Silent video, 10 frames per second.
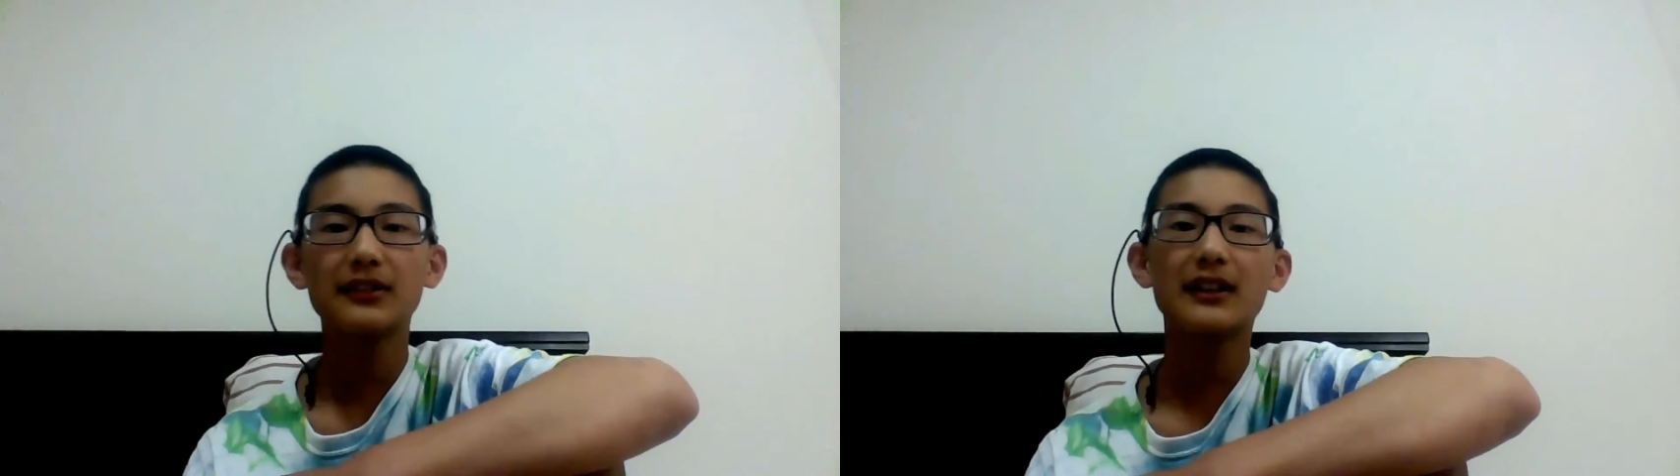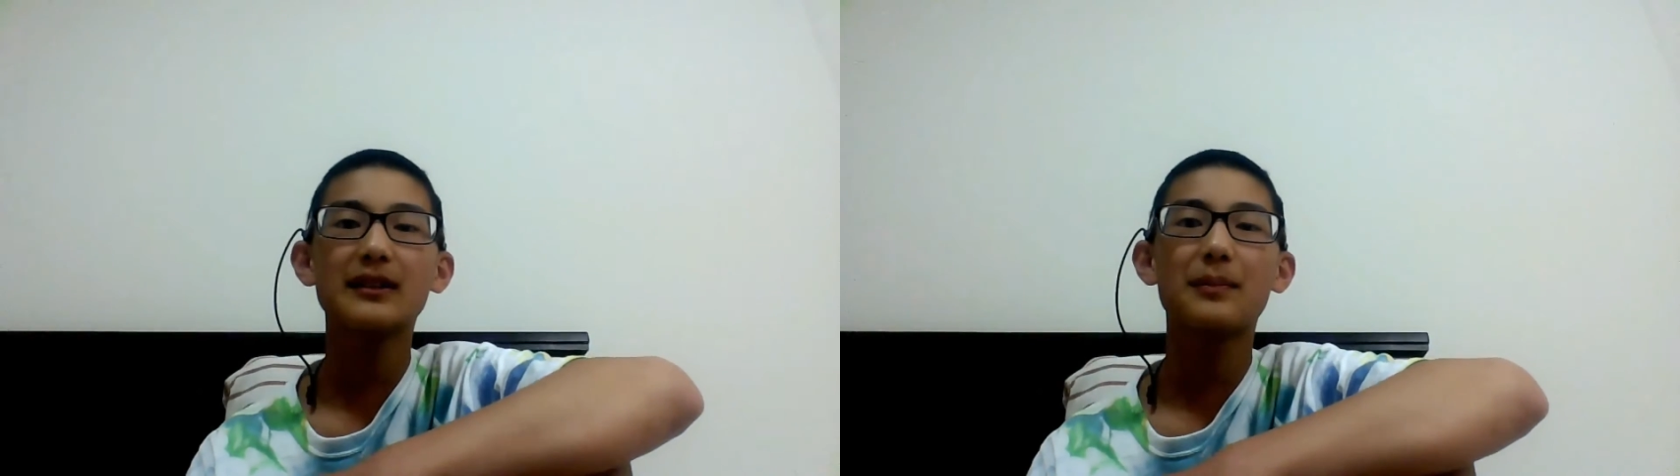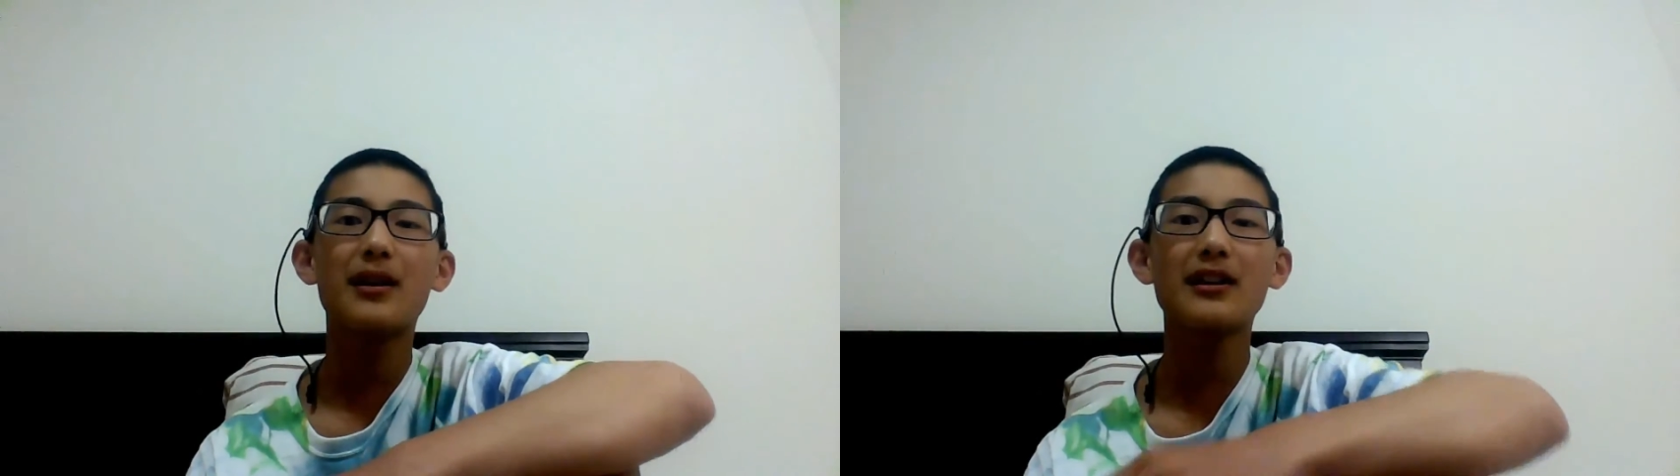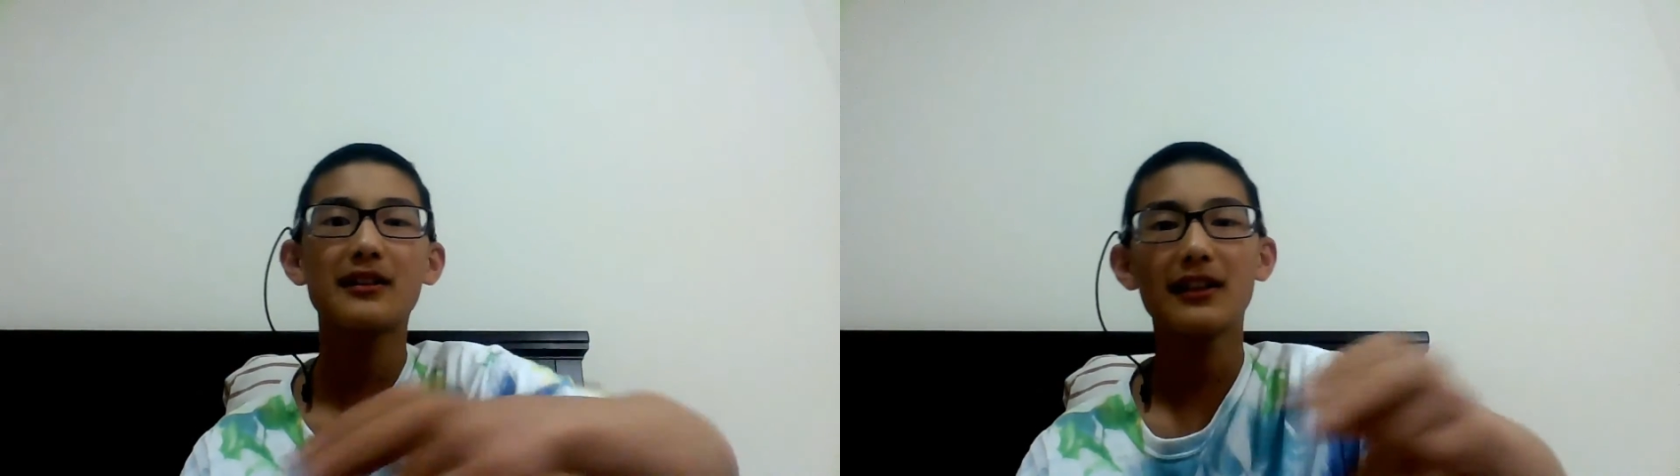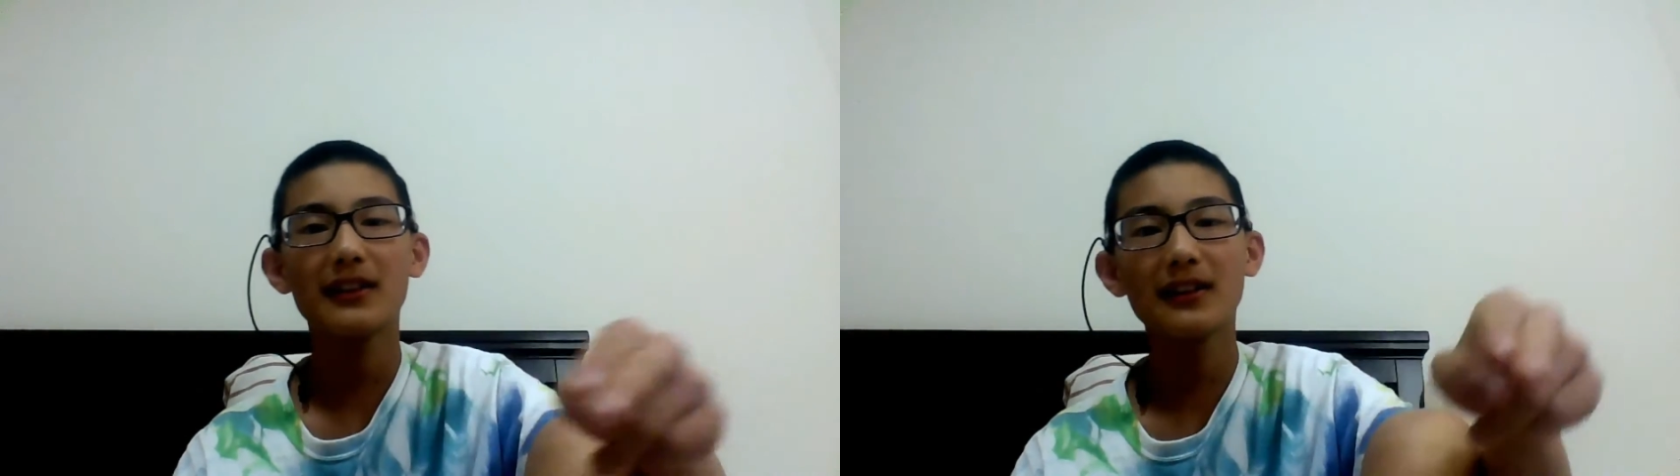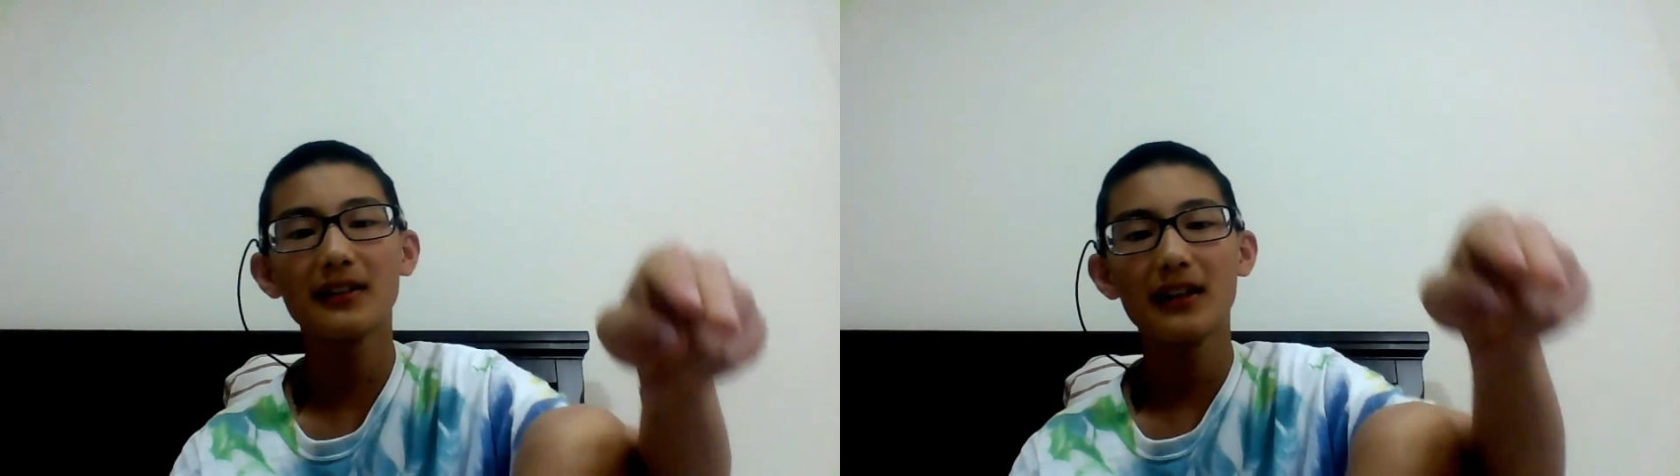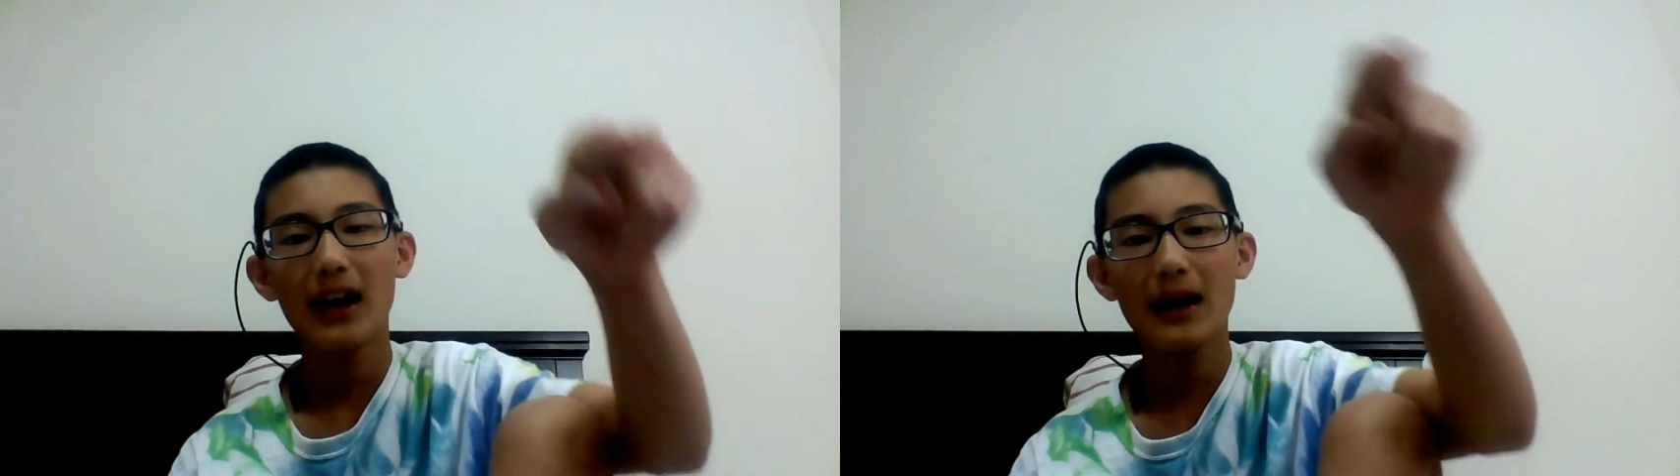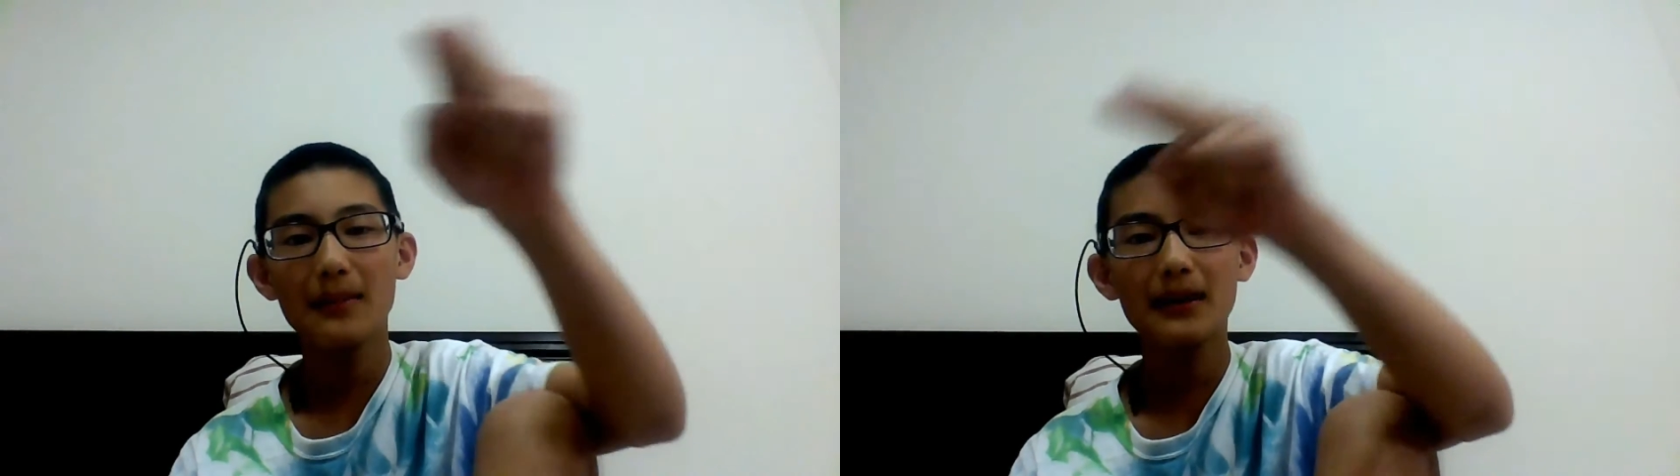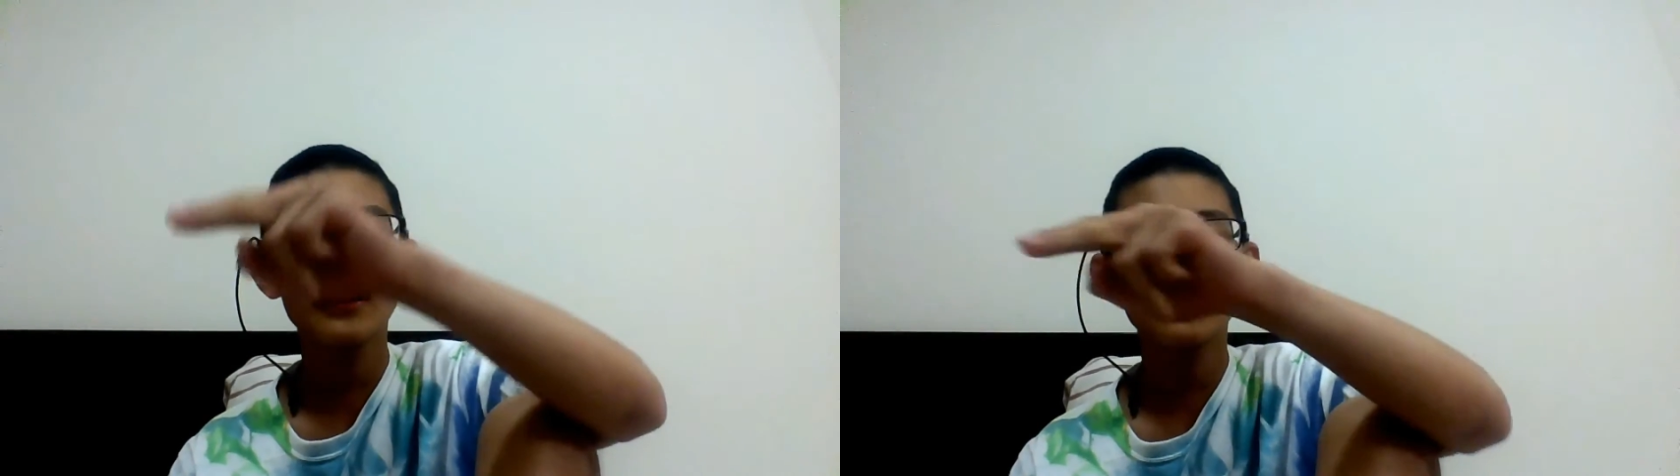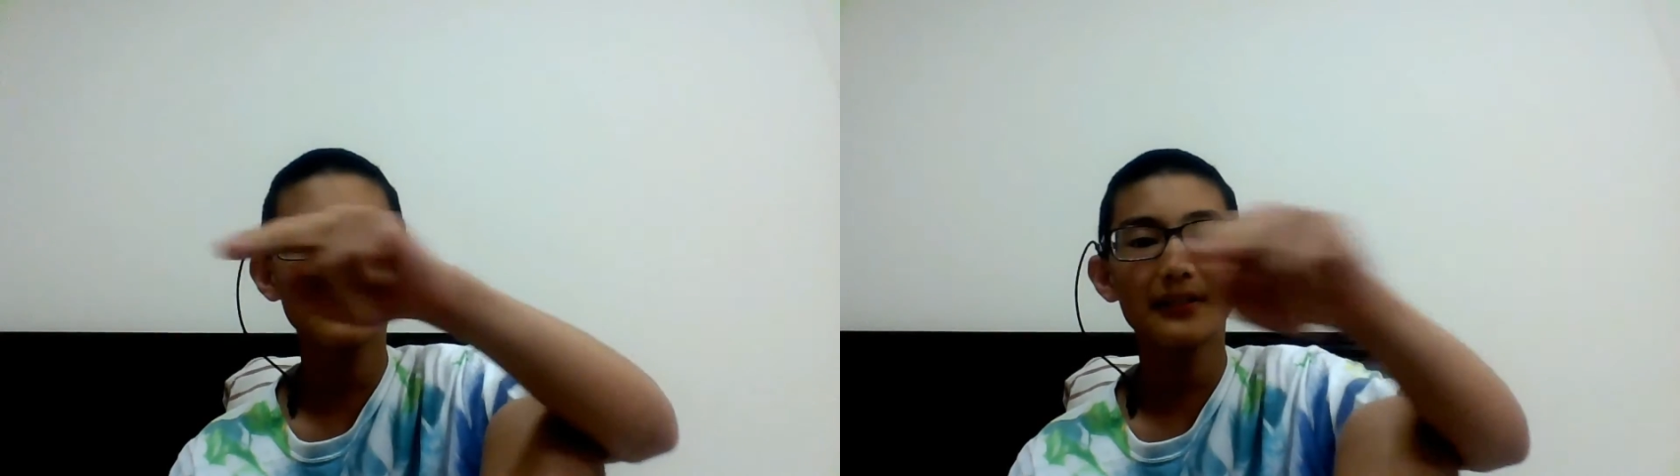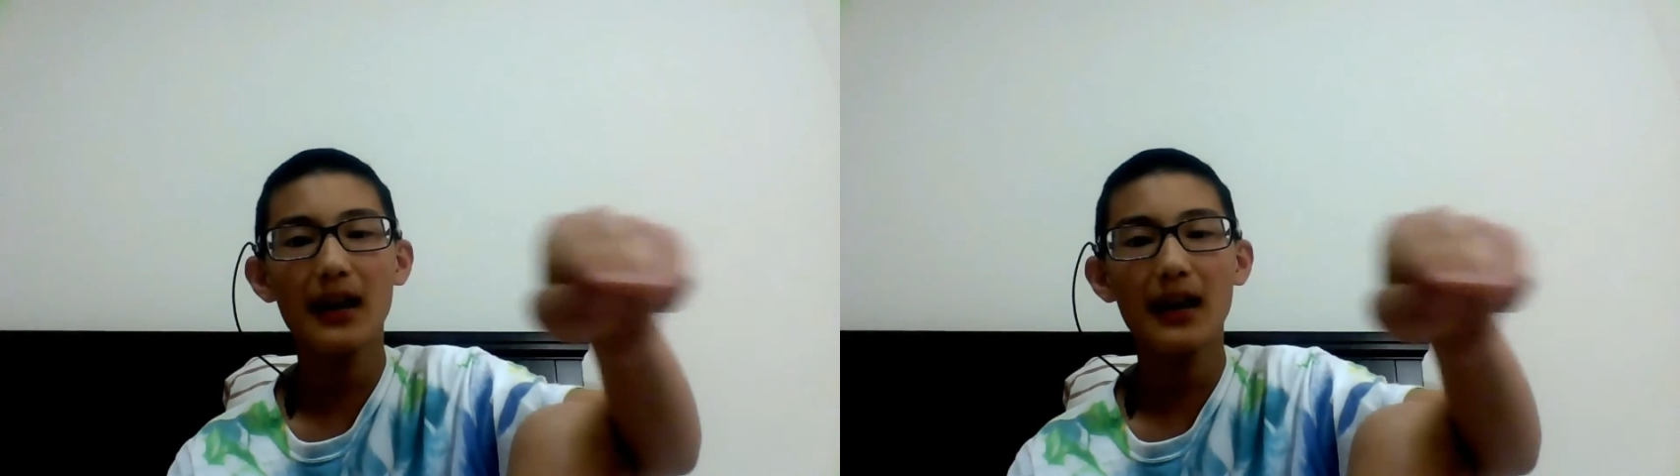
So at the pottery thing, I made like this